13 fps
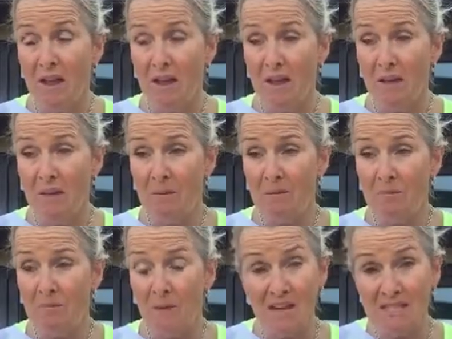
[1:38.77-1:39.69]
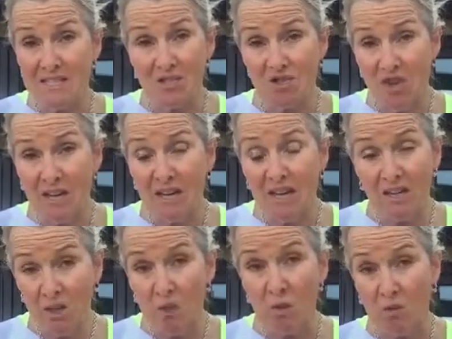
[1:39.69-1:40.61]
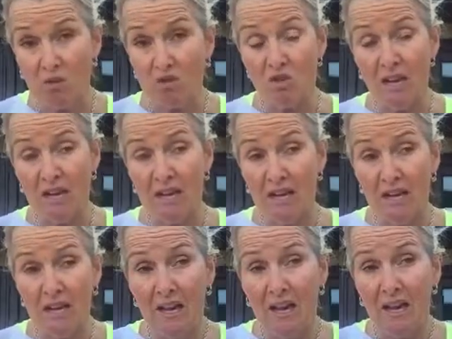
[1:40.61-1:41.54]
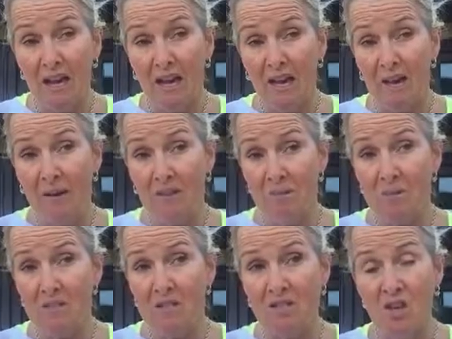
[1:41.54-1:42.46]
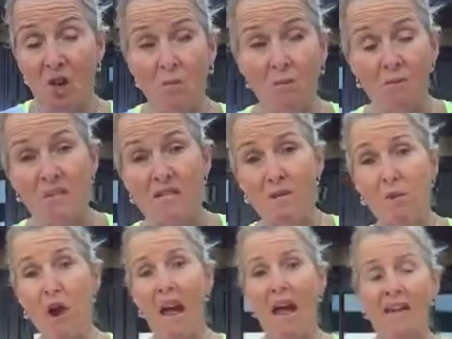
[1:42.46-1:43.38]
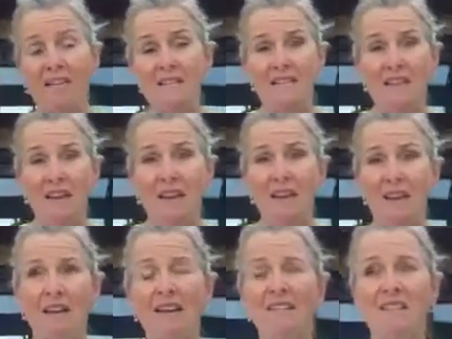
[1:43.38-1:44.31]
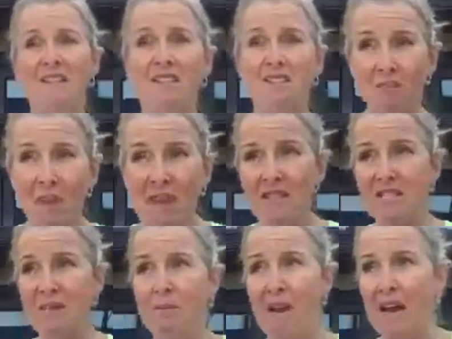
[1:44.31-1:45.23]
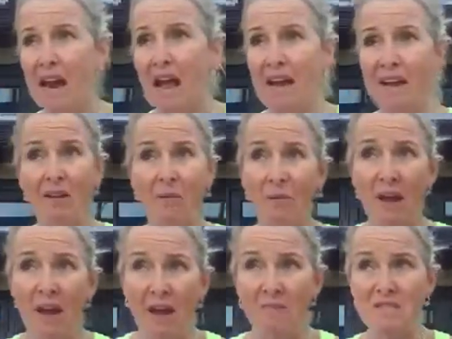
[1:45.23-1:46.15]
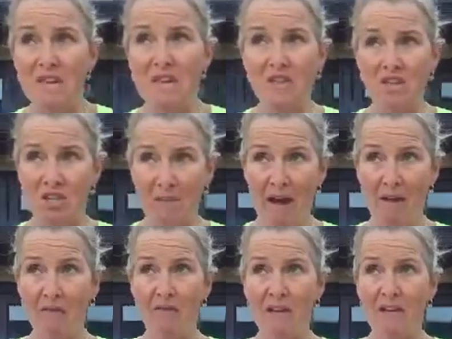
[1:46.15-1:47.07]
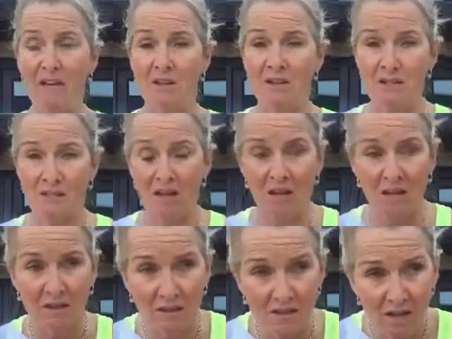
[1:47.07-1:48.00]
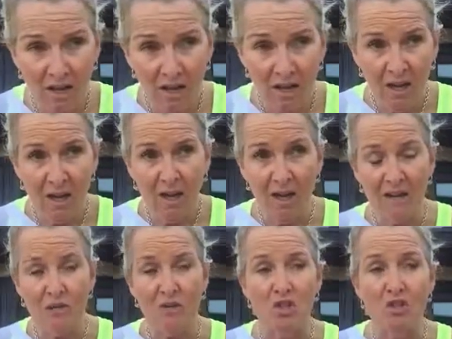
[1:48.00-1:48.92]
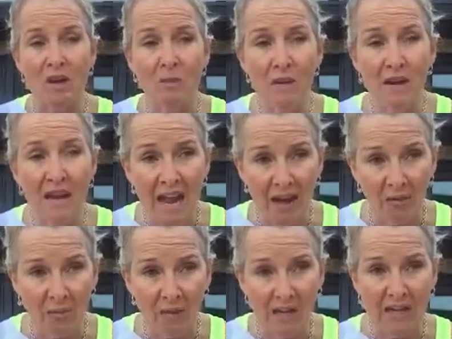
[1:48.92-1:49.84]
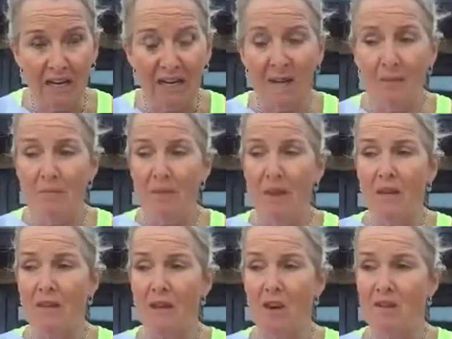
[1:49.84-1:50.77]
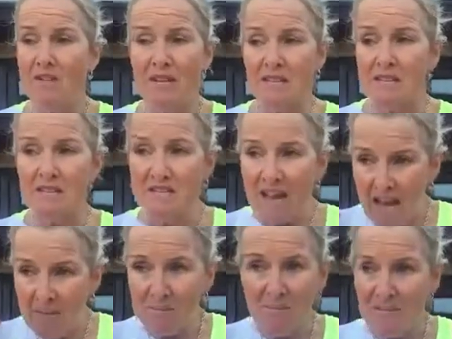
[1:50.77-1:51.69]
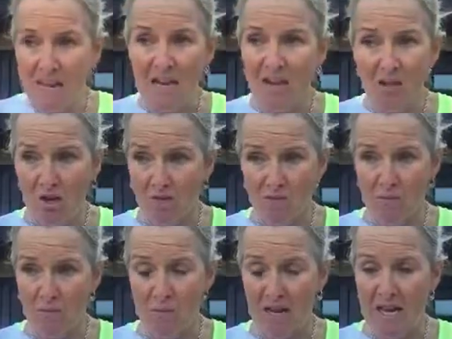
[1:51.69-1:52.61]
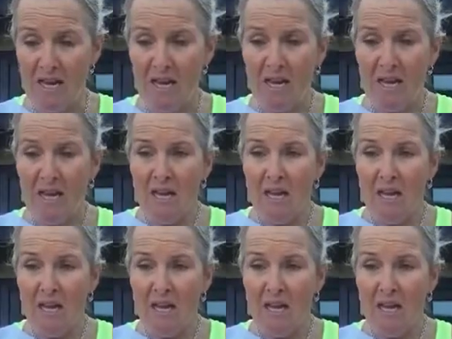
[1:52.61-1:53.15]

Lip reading: But I didn't drink. I knew I wouldn't drink. So don't be surprised. And to me, it's a bit like when I'm teaching about fitness and if you're trying to eat healthily, you know, it's the same ethos for me.